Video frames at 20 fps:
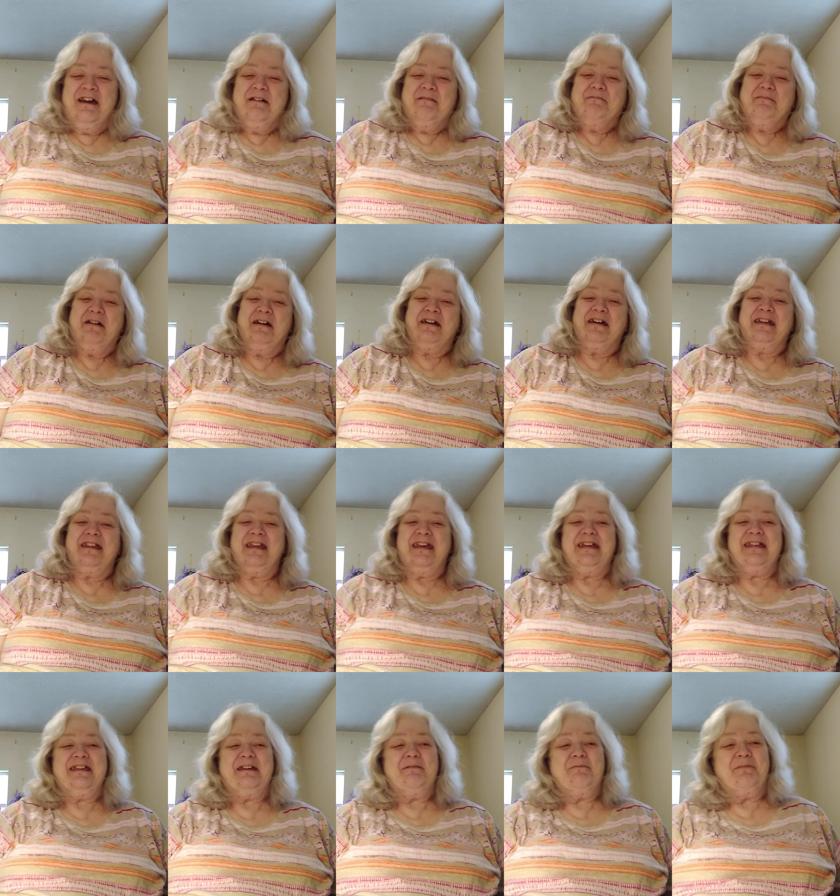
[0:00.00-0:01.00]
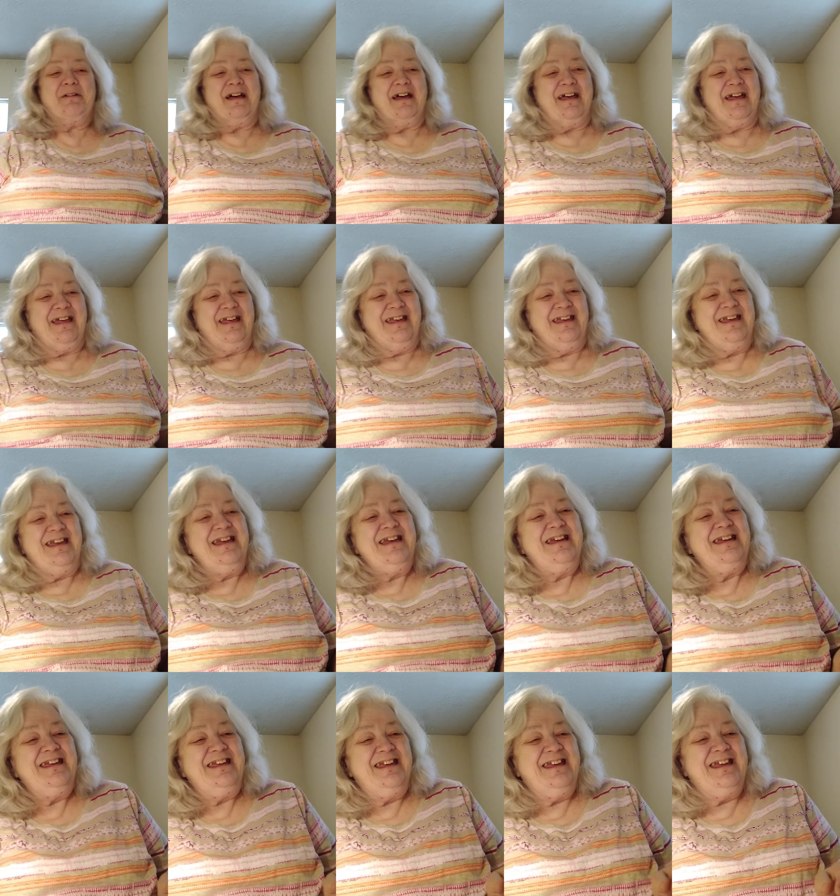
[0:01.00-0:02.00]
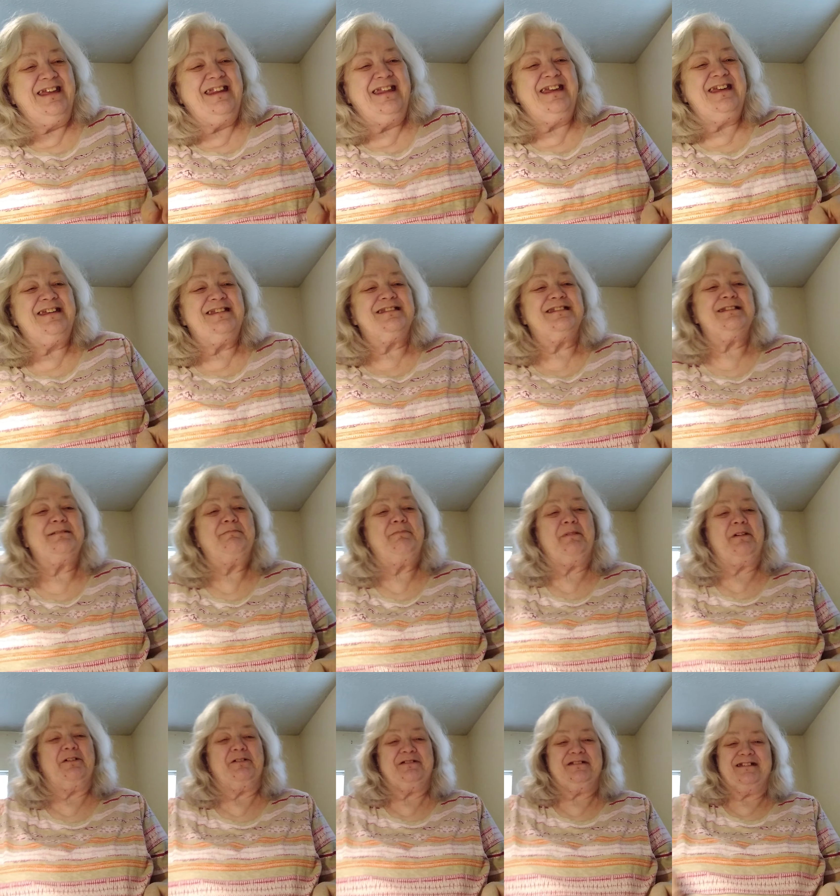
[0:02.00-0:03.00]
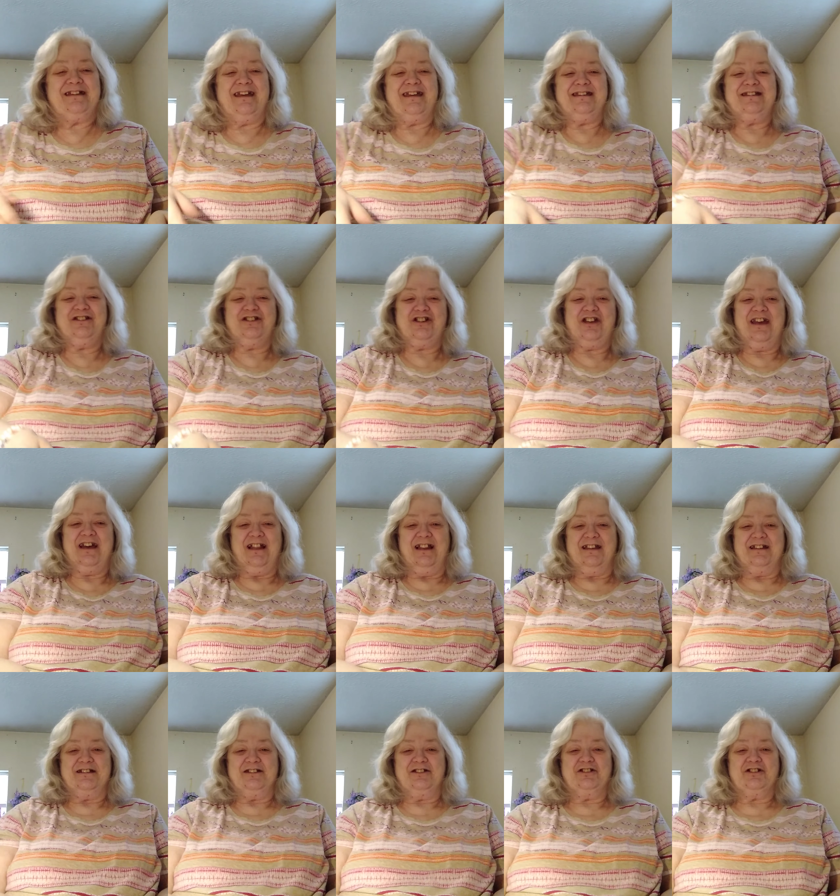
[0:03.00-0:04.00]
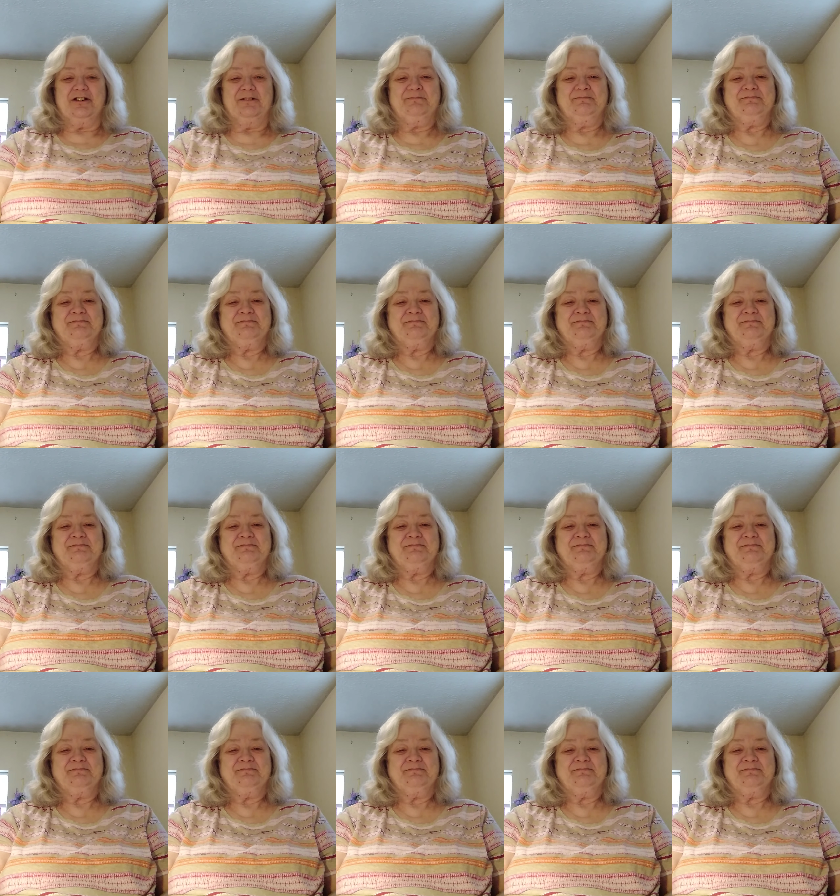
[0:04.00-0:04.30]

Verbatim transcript: But anyway, it is a birthday challenge.